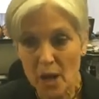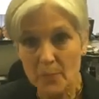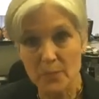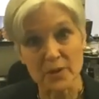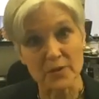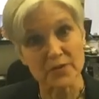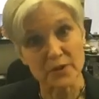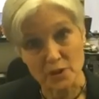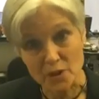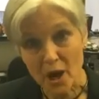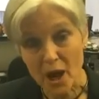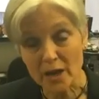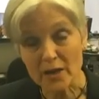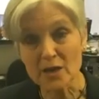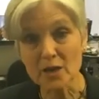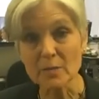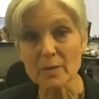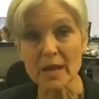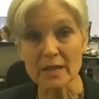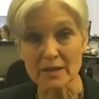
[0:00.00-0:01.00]
But if you're
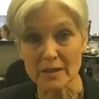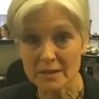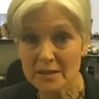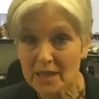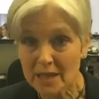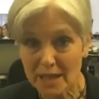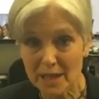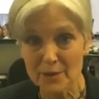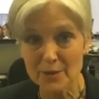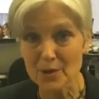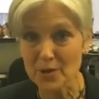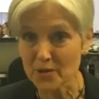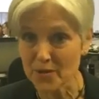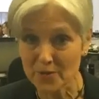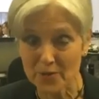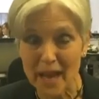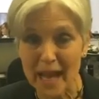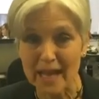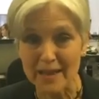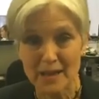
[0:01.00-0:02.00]
talking about the terror
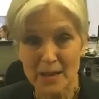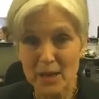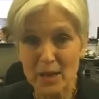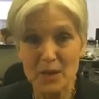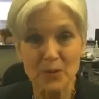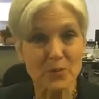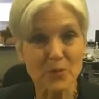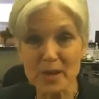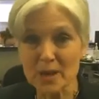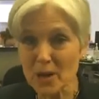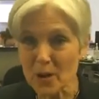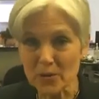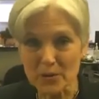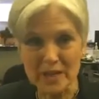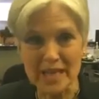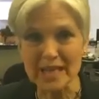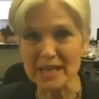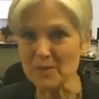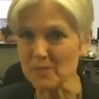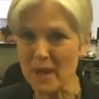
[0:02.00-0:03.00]
threat, we don't
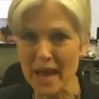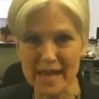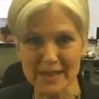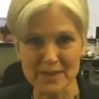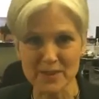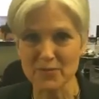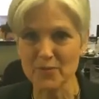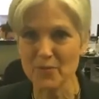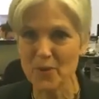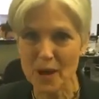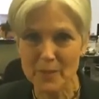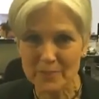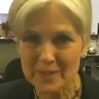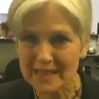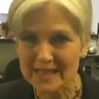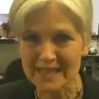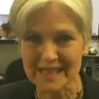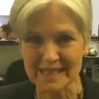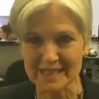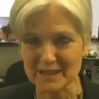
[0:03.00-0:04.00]
need massive
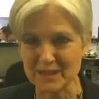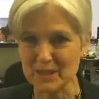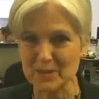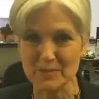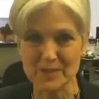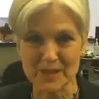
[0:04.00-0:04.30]
weapons systems.